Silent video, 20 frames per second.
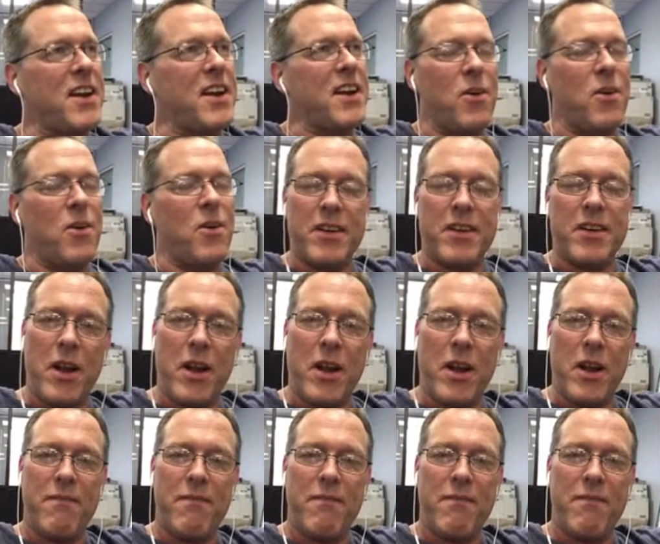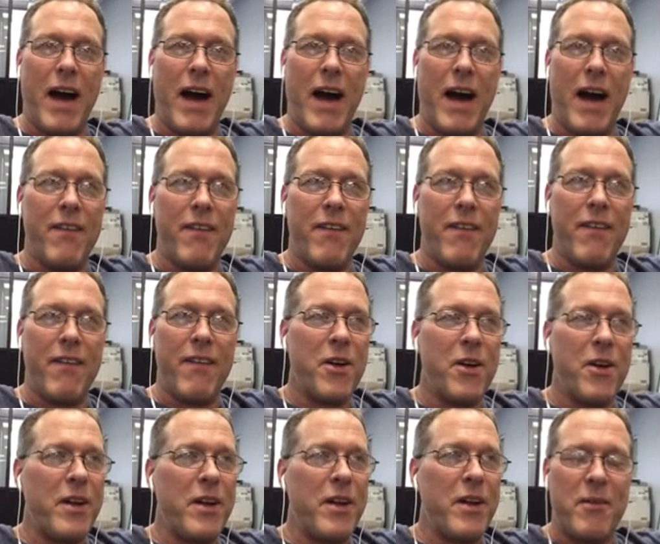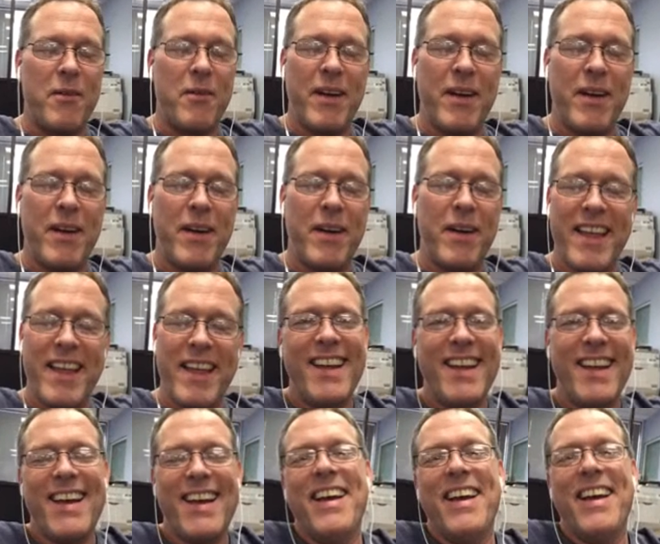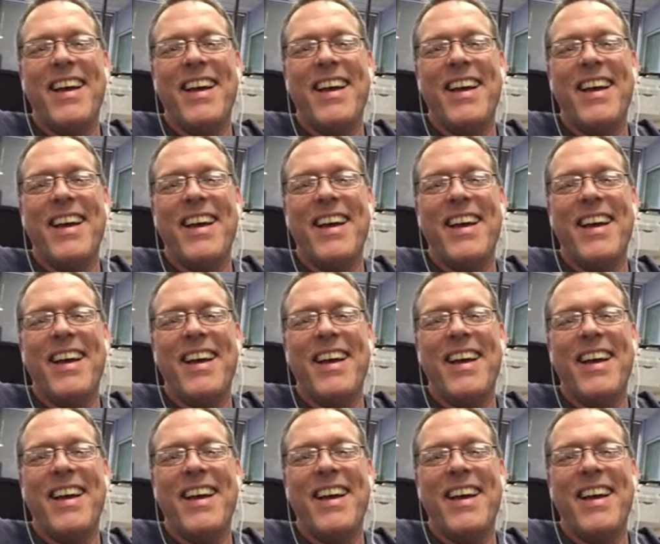I don't know, was it going on 5 years ago now? Something like that?